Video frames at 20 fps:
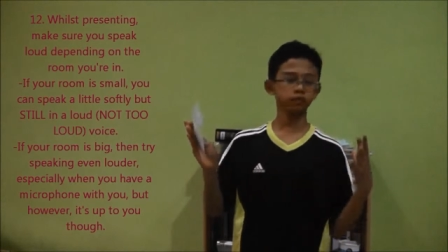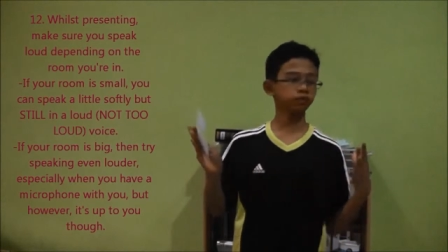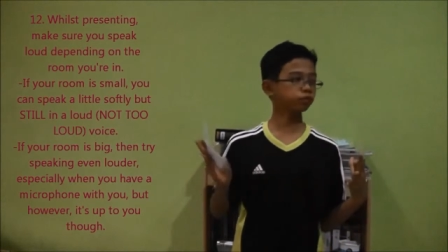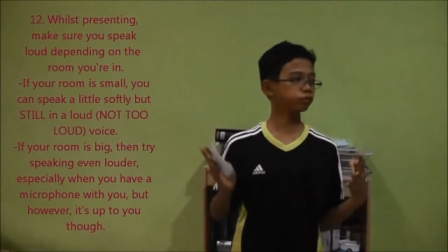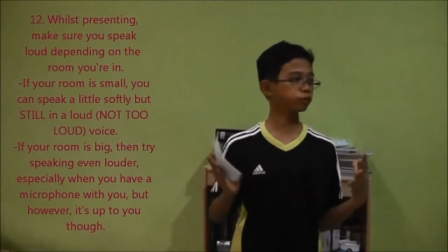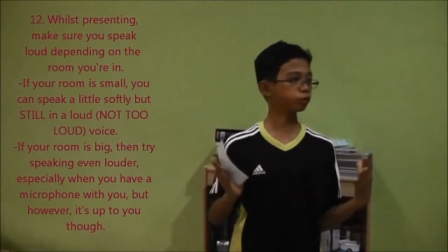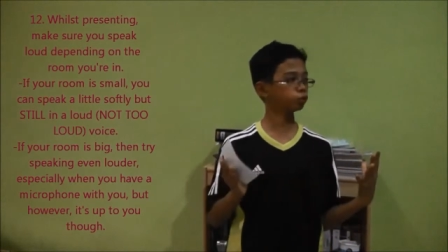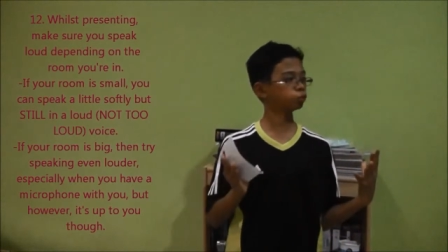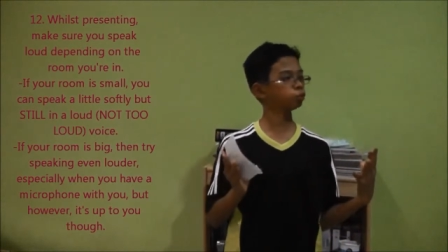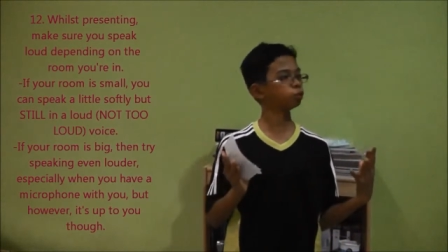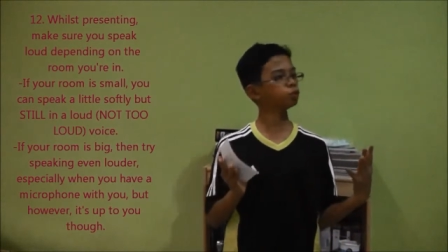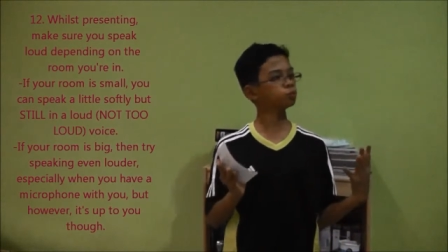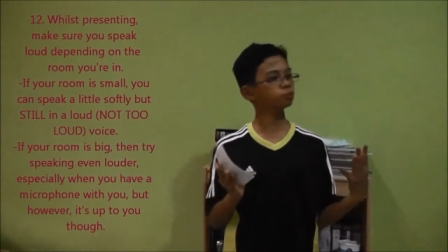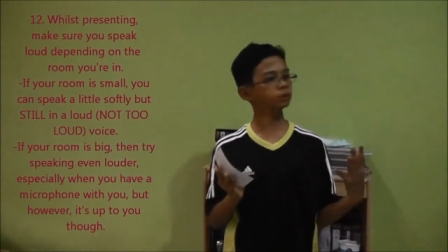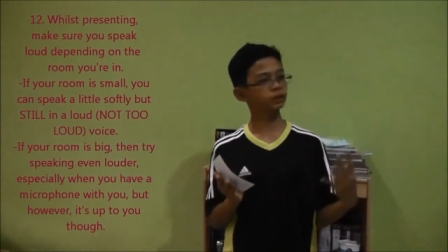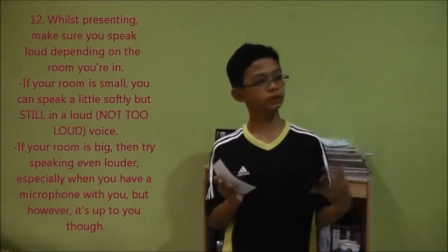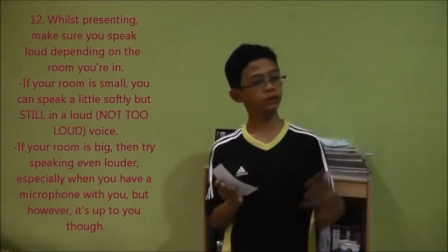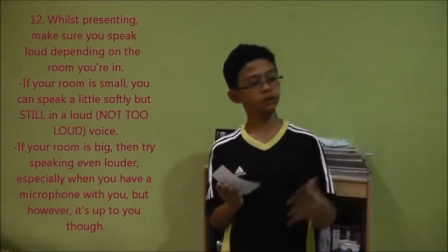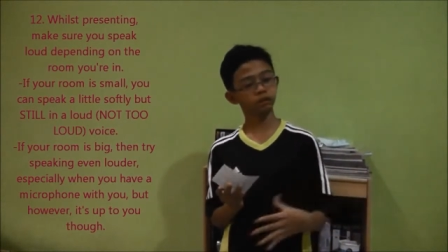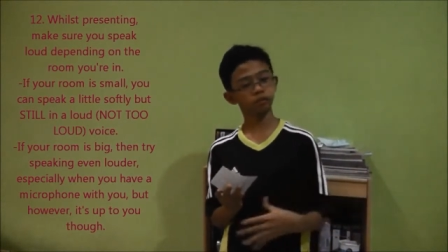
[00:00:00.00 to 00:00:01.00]
of the room
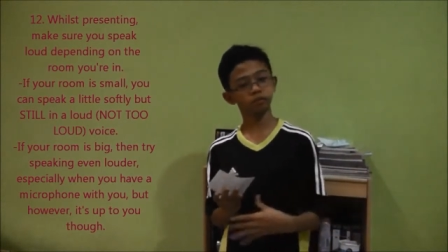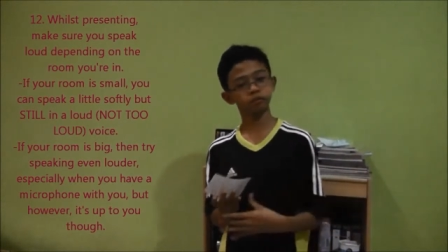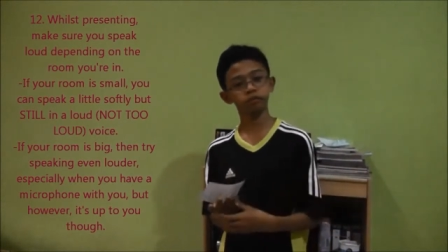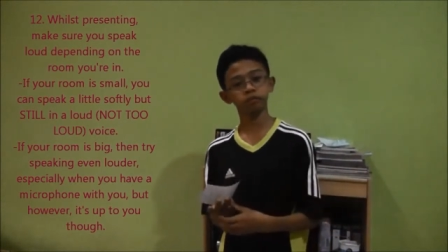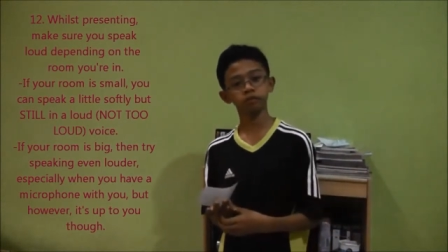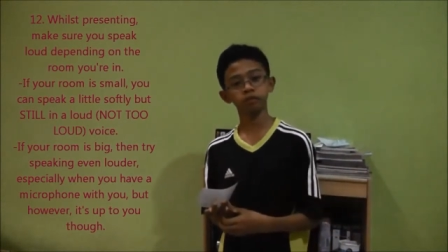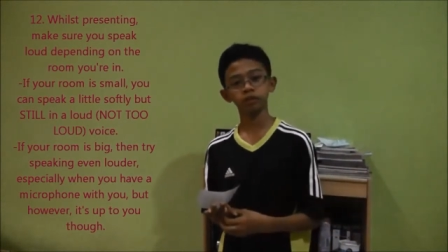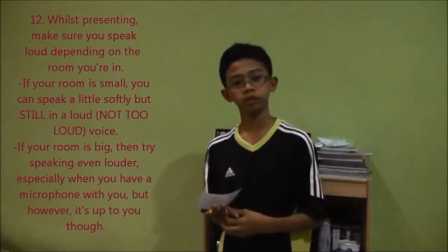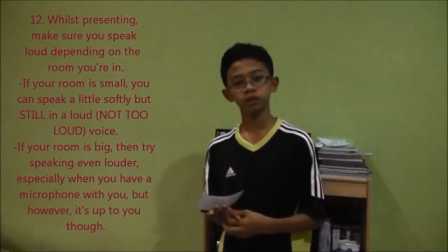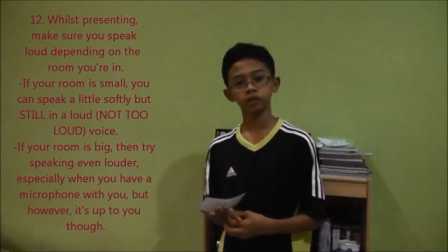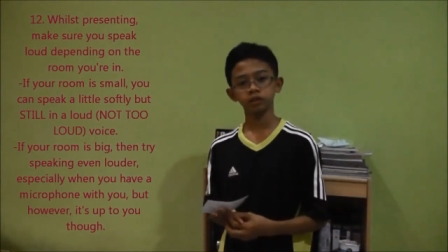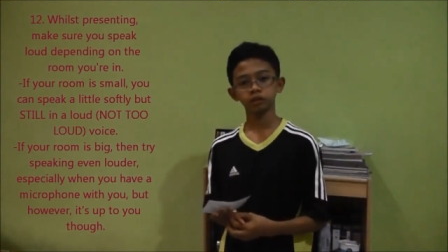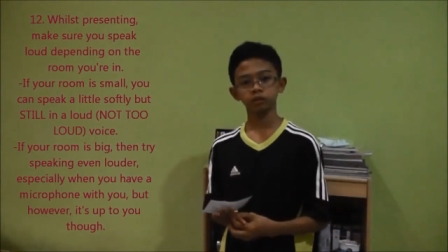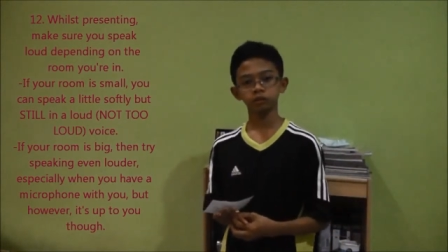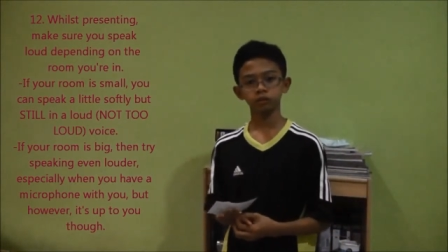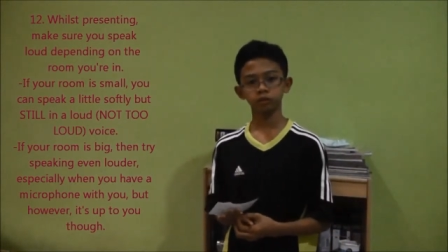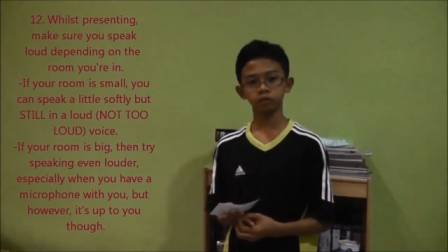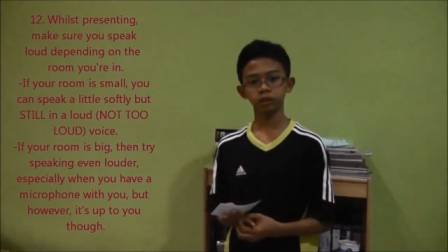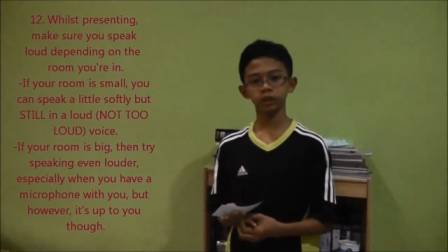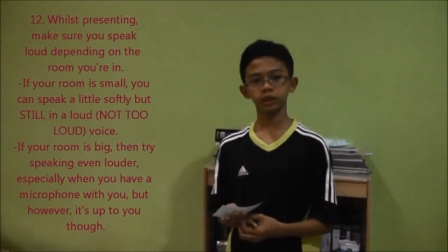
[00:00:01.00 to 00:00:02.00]
itself
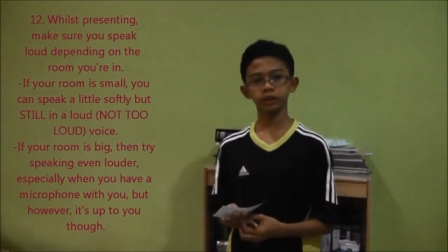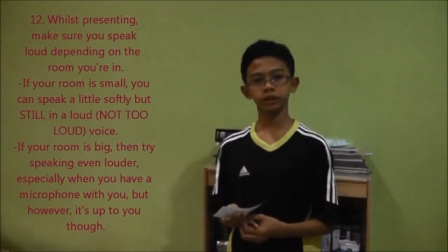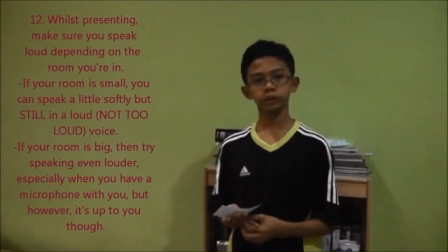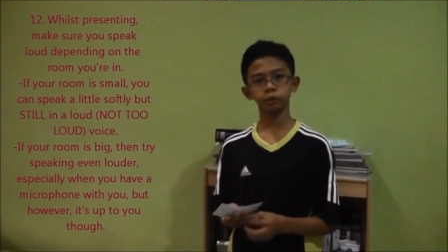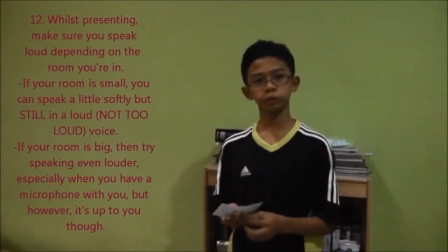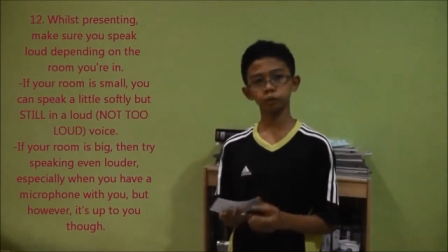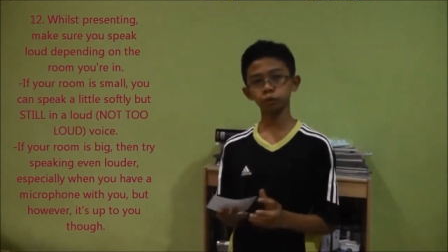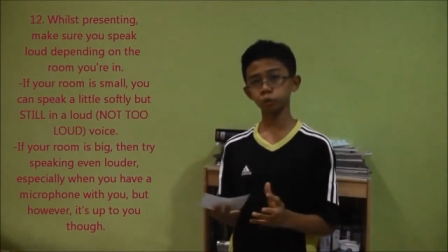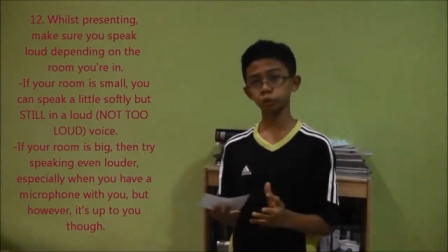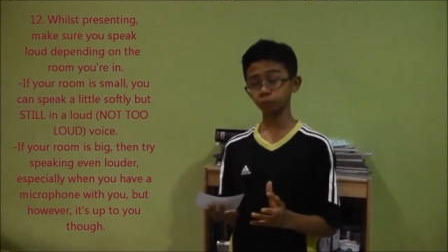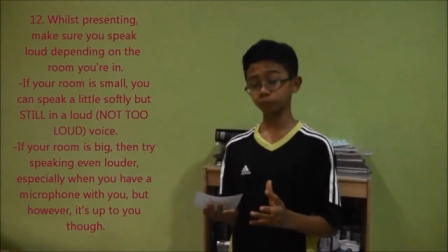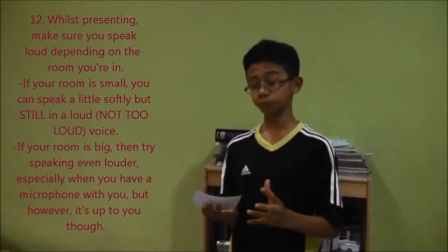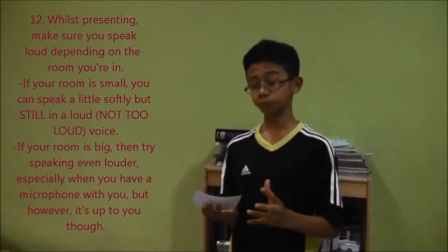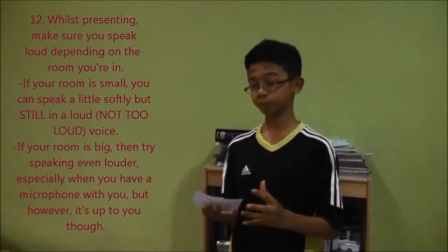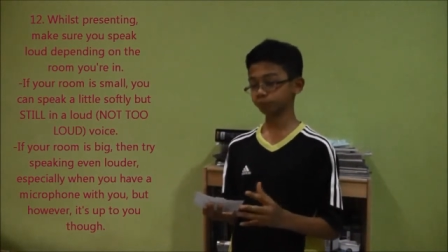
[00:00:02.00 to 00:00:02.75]
all right the room